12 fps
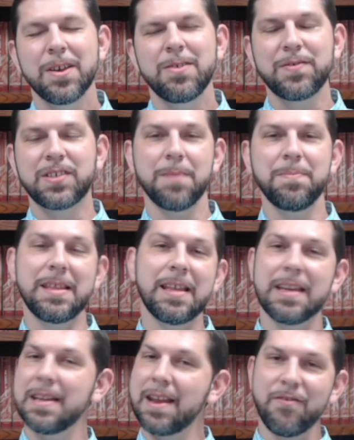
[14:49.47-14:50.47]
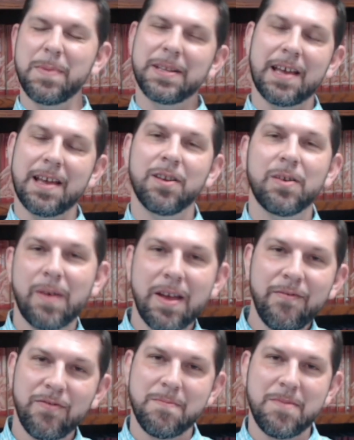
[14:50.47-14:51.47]
You have something that can never be taken
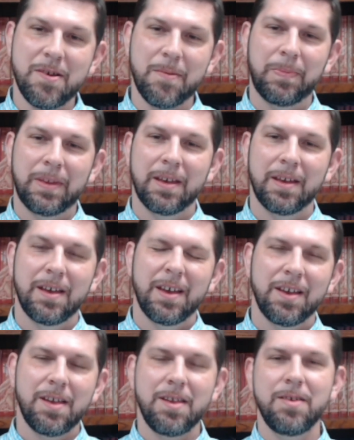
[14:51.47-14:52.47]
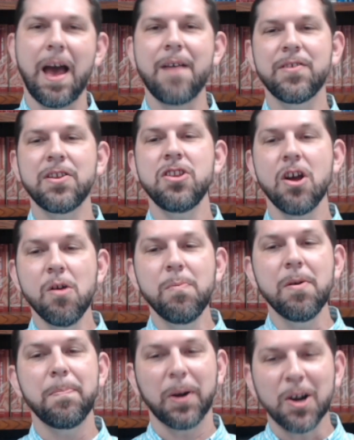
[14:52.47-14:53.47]
away from you. You have a
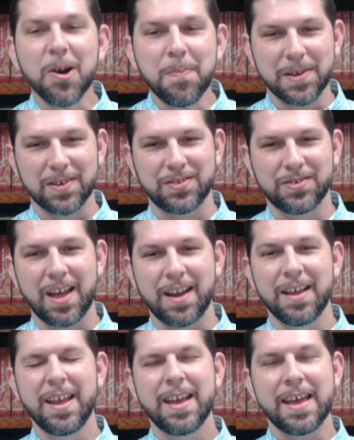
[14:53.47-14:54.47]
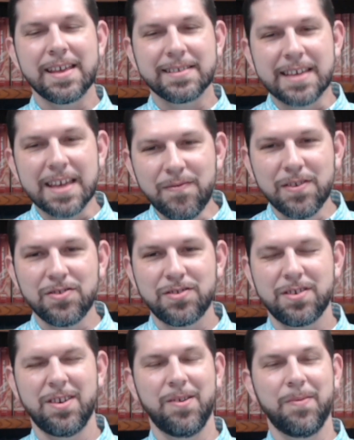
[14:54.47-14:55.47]
noble purpose that is given
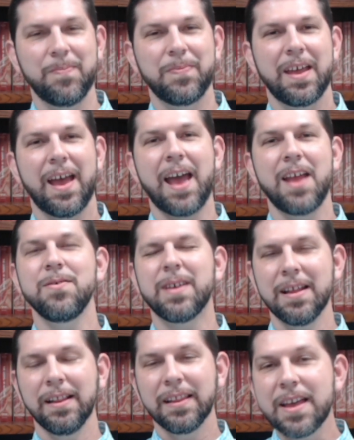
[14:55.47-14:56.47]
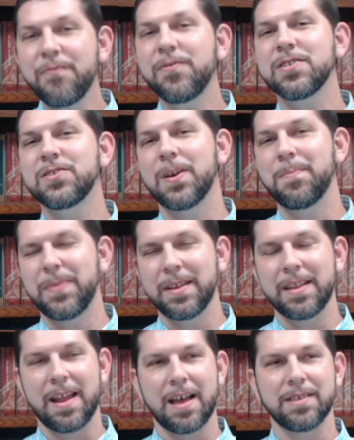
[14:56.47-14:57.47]
to you and you can live for
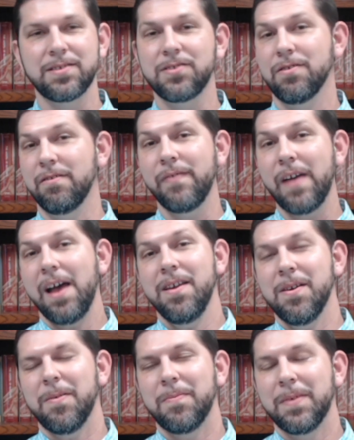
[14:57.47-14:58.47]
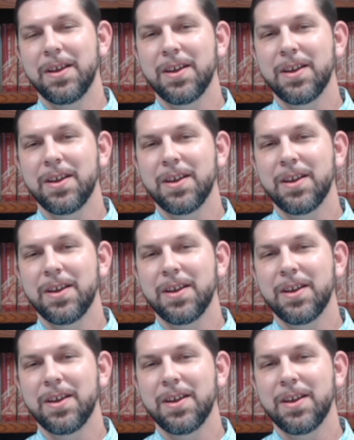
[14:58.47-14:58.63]
something that has eternal value.